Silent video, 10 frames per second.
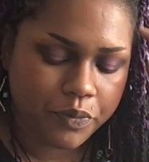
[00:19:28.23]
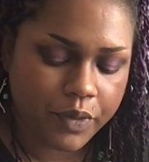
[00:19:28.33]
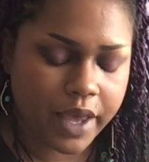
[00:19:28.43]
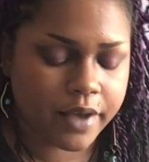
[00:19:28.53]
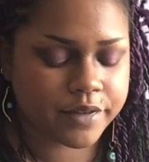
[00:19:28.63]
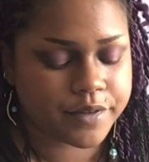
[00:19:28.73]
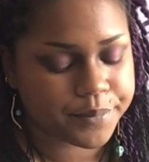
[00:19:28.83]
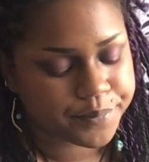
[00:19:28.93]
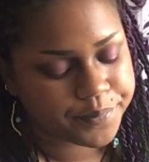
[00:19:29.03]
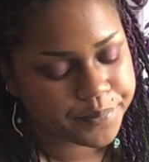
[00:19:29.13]

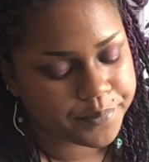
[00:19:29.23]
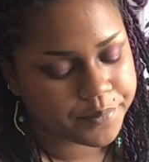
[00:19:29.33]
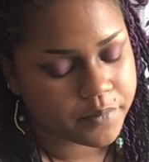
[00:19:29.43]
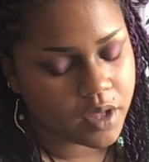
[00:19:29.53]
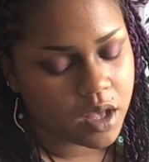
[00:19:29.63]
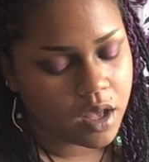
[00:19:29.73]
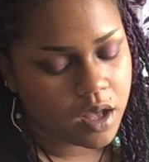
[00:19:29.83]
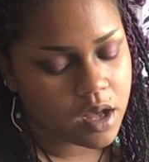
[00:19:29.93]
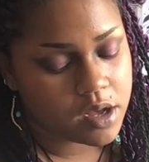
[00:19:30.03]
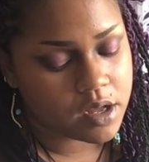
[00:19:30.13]
Yes.
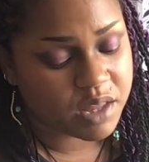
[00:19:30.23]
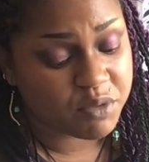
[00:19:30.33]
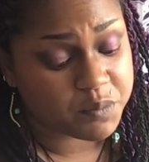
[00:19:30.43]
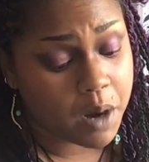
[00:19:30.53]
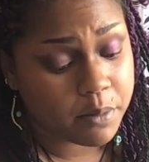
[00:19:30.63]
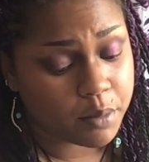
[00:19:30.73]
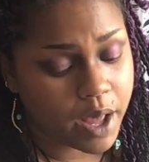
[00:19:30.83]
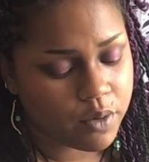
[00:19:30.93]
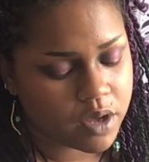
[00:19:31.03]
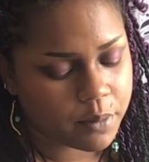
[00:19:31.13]
The most probable
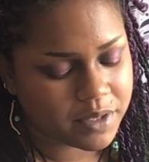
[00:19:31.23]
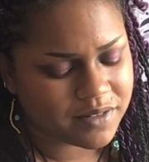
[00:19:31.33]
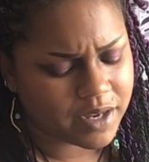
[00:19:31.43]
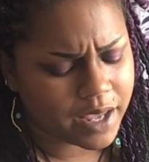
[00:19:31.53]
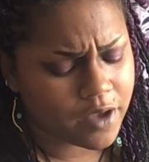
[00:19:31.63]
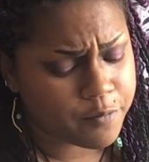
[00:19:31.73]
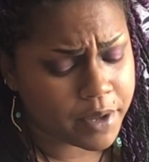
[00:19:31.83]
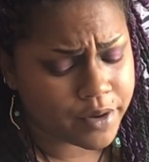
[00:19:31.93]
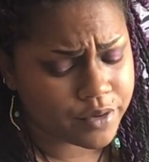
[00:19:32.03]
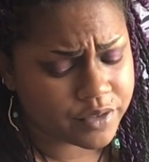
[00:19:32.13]
outcome is the Knight of
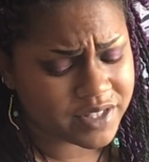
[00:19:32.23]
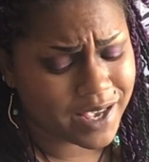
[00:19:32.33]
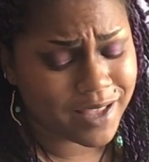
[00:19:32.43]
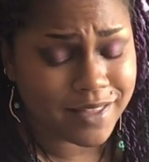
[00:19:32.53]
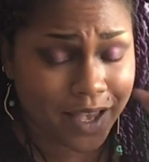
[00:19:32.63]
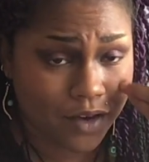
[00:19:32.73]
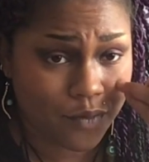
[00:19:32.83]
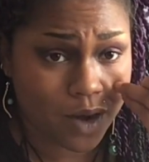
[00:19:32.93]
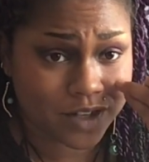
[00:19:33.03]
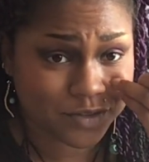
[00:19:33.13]
Pentacles and the Eight
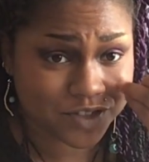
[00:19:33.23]
of Wands,